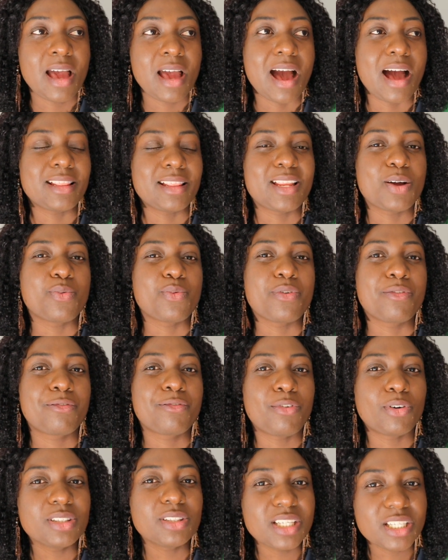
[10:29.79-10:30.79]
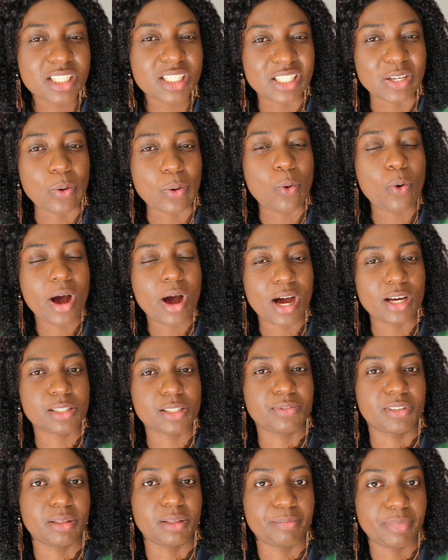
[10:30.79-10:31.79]
And they will furnish the whole house
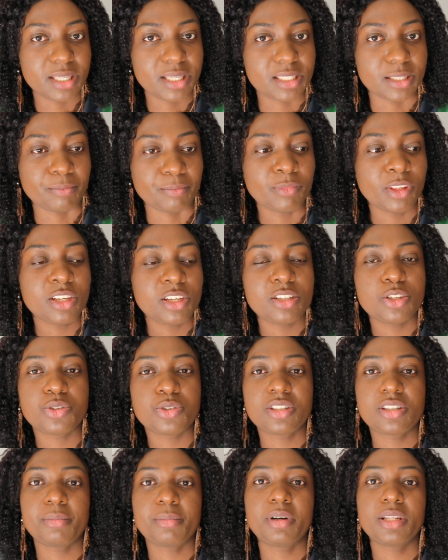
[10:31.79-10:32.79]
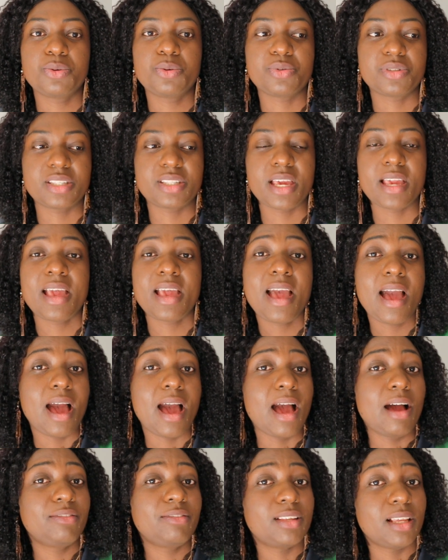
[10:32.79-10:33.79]
for the person. So you see somebody will say, I
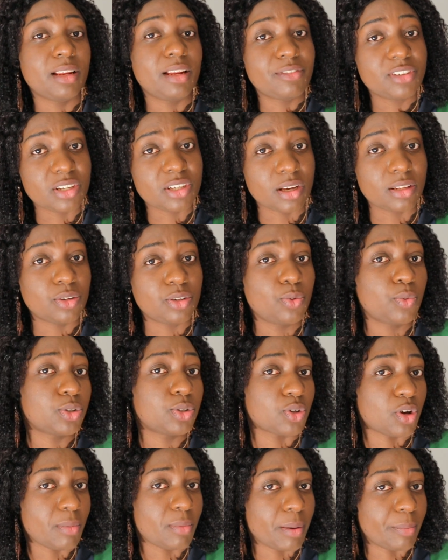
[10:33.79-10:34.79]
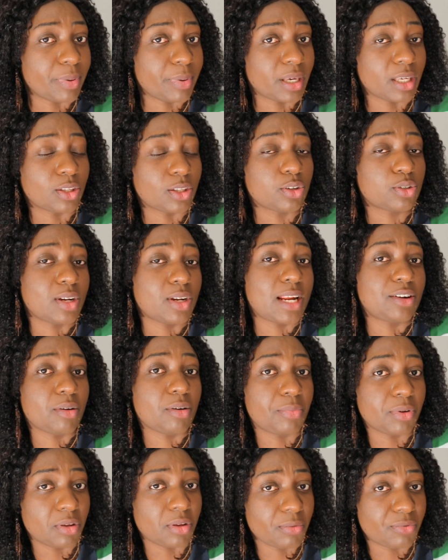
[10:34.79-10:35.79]
have television, do you want to come and pick it, or should I
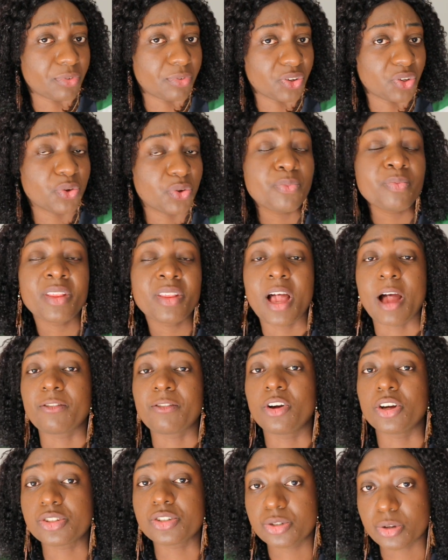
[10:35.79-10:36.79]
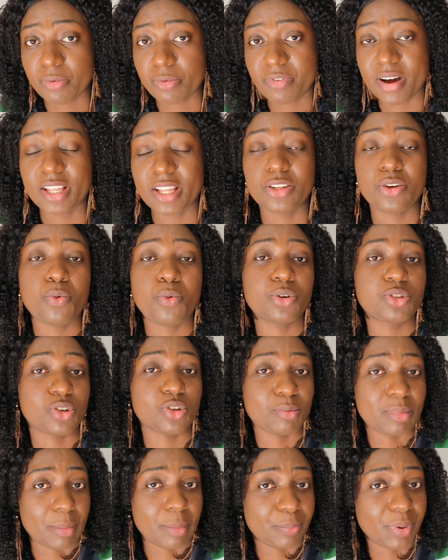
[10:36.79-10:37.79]
drop it off for you? I've got sofa, do you want to
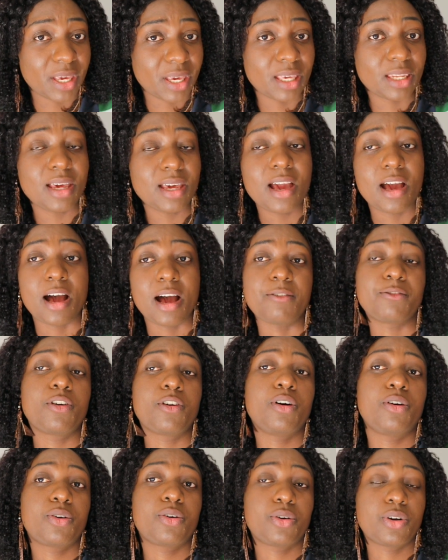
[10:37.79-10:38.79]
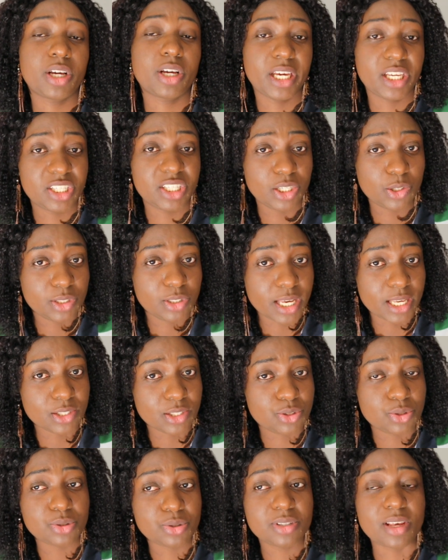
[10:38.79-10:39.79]
come and pick it? I've got kitchen
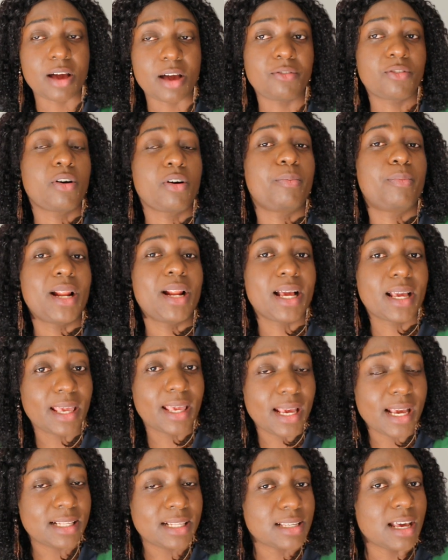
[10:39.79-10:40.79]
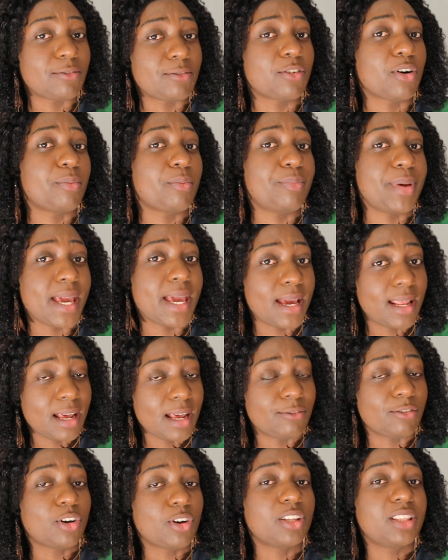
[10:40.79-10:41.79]
utensils, I've got blankets, I've got bed,
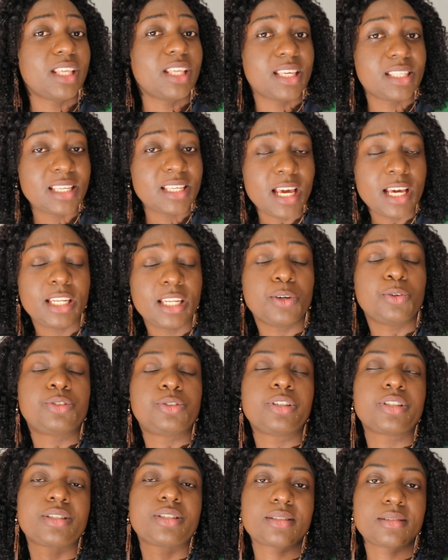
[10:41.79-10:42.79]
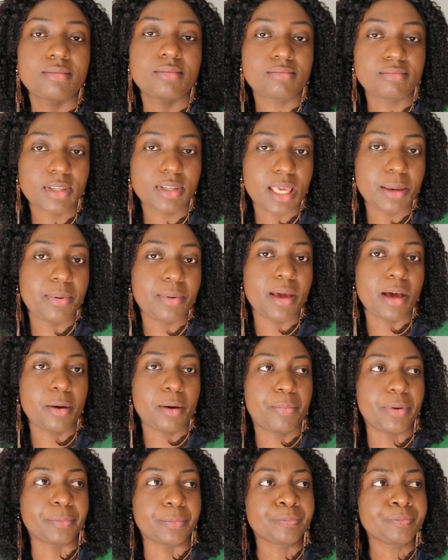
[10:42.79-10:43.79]
I've got this. They will just keep
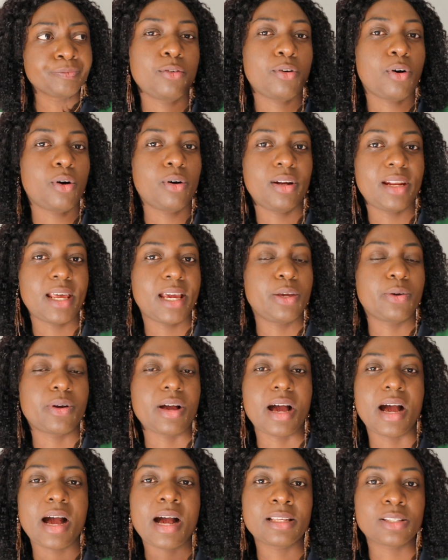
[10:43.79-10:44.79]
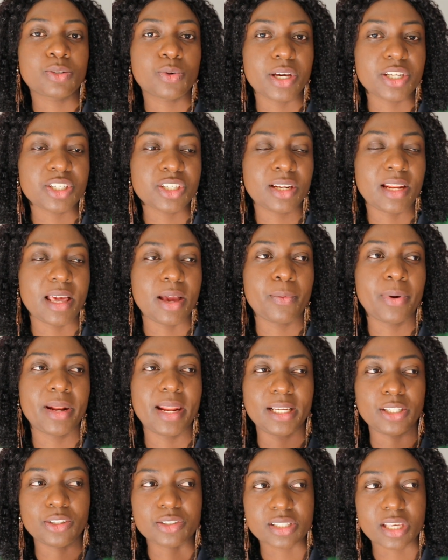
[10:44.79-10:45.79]
helping. Even online, you can ask questions like when
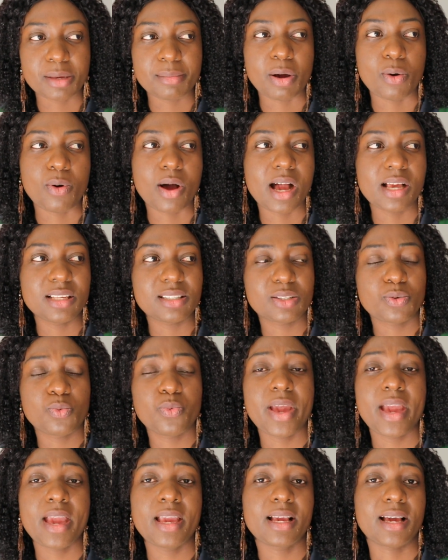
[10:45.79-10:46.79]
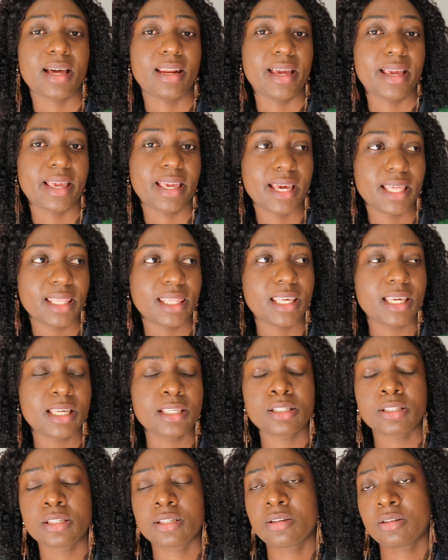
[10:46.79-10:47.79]
I just came, I'll ask, where can I get
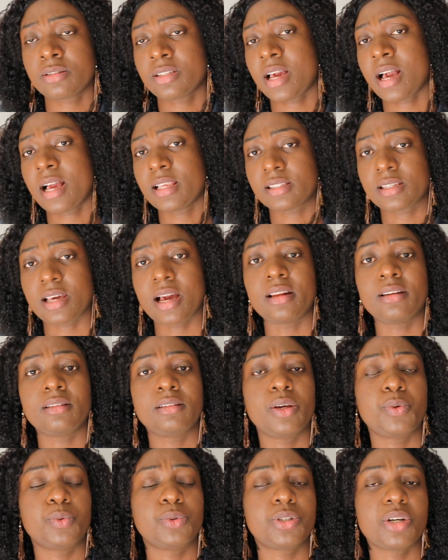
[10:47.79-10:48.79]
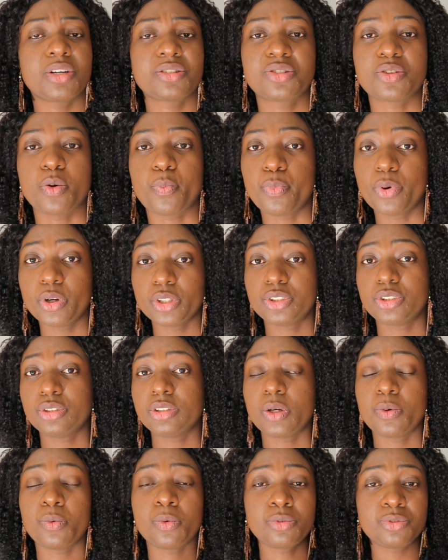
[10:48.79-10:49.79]
these? Just ask and they will just support
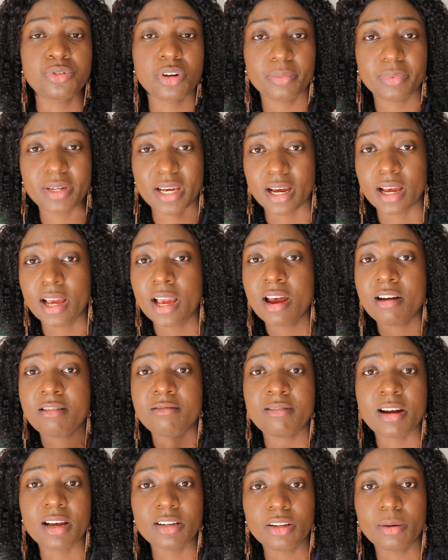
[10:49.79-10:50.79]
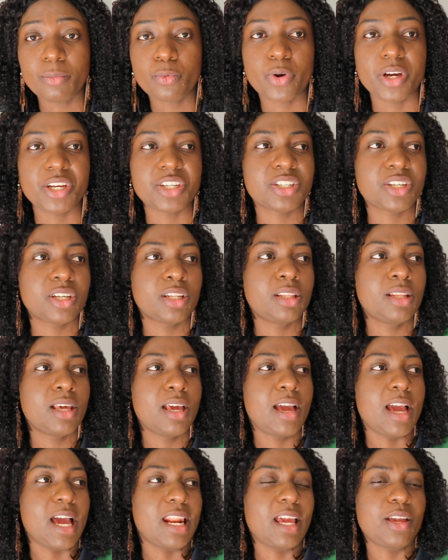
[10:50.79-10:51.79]
you. They will drop their random question.
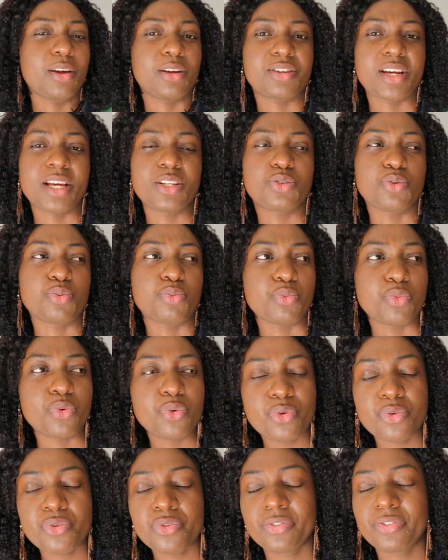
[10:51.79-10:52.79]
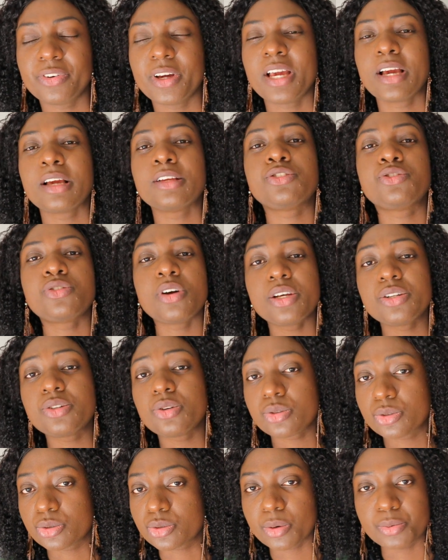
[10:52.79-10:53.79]
Either you're trying to move, join
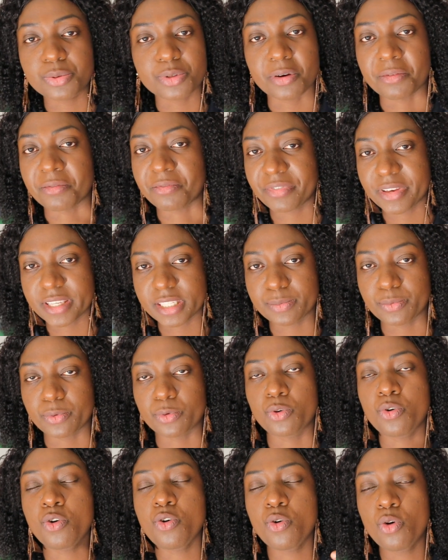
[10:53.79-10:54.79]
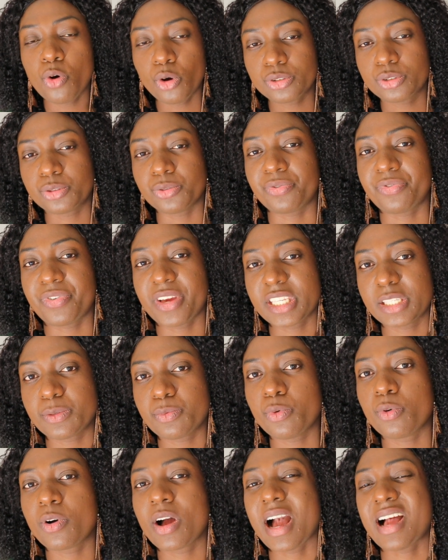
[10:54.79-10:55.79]
those groups on Facebook. Go to
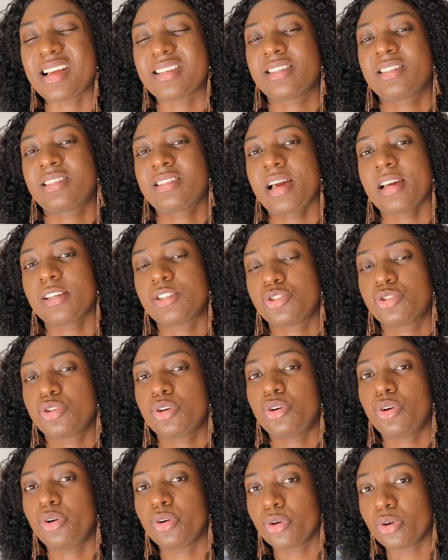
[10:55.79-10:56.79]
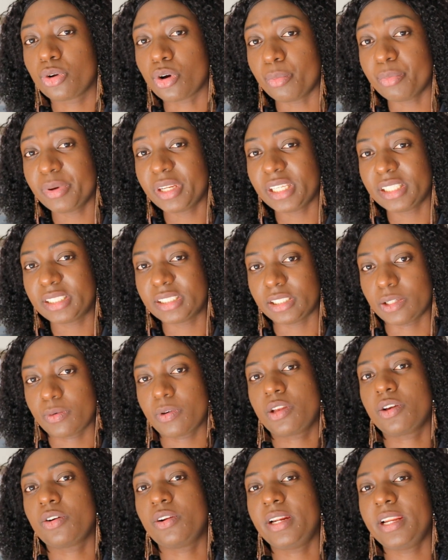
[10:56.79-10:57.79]
Facebook and search your community
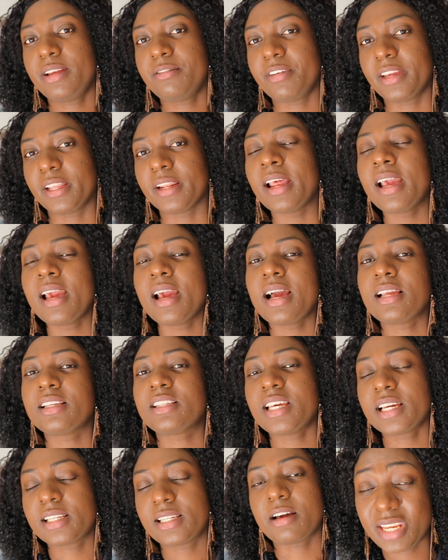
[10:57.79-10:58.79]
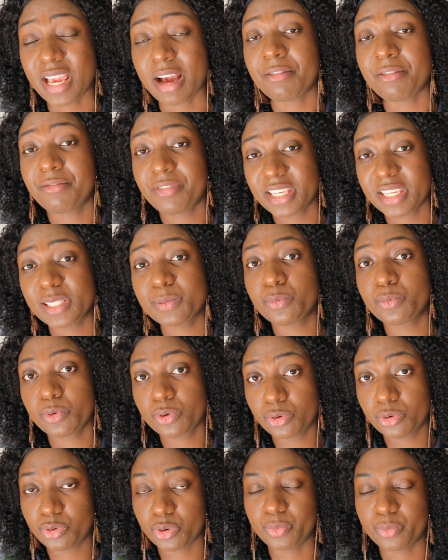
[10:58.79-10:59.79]
where you're living. Check their
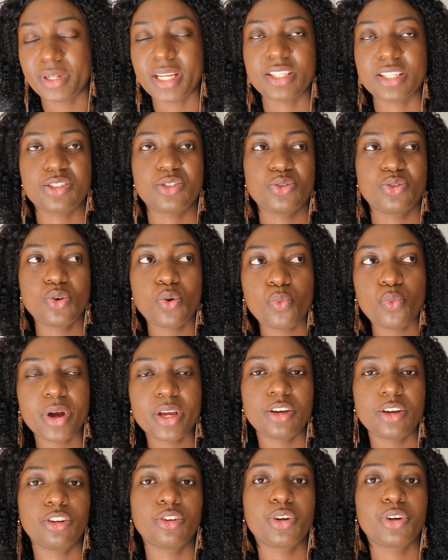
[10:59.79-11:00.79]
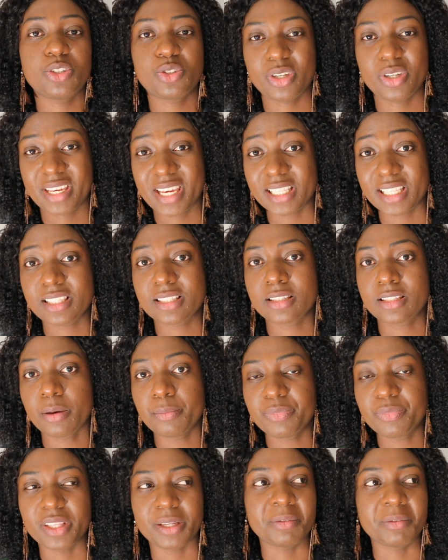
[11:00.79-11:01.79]
Facebook group. There's no way you're not going to get
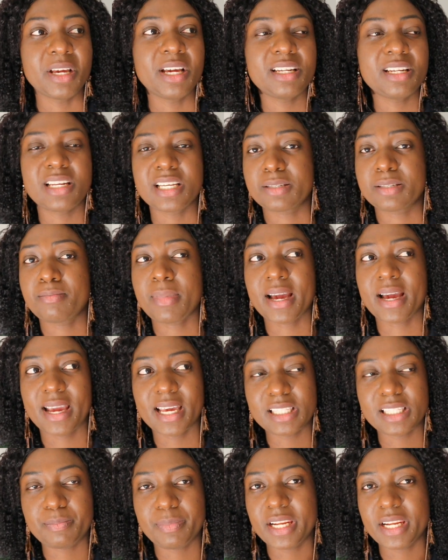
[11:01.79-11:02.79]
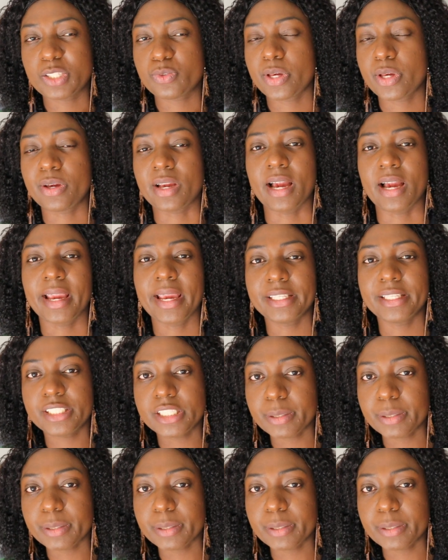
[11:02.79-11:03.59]
something. There's marketplace where you can get